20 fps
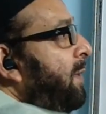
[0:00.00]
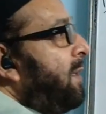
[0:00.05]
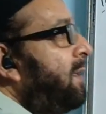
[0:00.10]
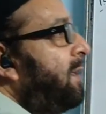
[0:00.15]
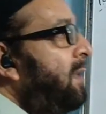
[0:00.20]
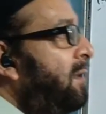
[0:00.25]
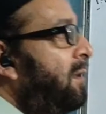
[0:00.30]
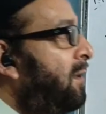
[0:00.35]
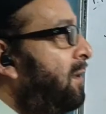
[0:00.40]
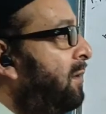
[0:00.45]
be
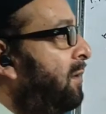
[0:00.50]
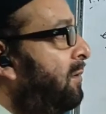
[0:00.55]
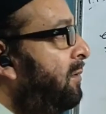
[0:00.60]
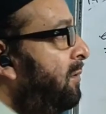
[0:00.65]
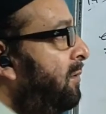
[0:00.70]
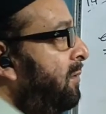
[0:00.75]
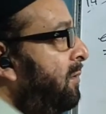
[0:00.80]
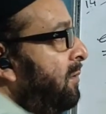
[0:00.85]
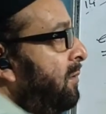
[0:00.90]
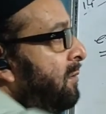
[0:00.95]
bigger than the
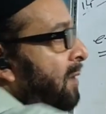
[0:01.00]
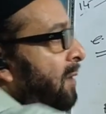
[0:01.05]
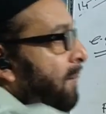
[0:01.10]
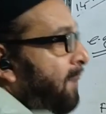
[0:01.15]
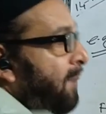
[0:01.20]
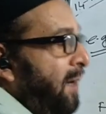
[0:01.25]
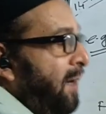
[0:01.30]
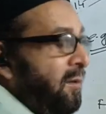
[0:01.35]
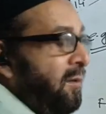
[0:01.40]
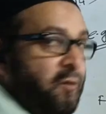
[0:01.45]

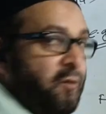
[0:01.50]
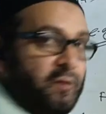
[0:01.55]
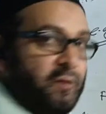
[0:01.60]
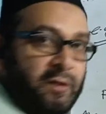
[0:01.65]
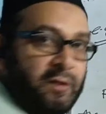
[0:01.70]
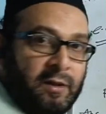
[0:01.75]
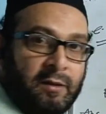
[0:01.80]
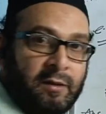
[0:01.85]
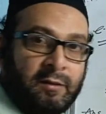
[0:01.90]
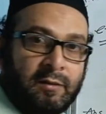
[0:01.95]
applied force
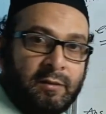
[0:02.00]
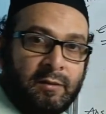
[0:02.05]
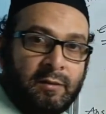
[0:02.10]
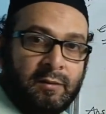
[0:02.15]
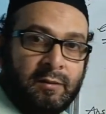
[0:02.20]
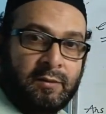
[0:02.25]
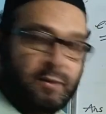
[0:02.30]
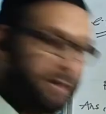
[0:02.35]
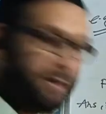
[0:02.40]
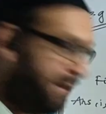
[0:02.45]
there.
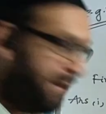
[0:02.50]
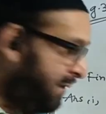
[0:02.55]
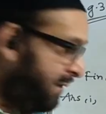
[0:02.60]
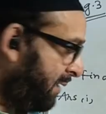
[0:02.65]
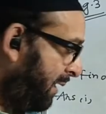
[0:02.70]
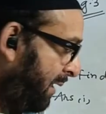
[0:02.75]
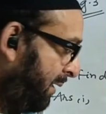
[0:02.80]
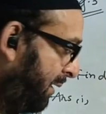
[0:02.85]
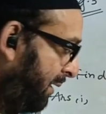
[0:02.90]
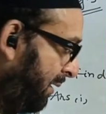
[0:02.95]
So that is
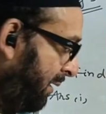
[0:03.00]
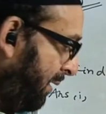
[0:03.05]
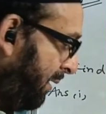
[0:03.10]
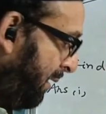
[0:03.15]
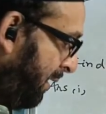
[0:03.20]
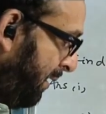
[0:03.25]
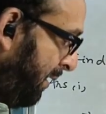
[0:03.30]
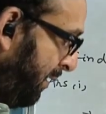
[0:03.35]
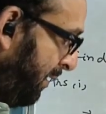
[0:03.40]
the idea.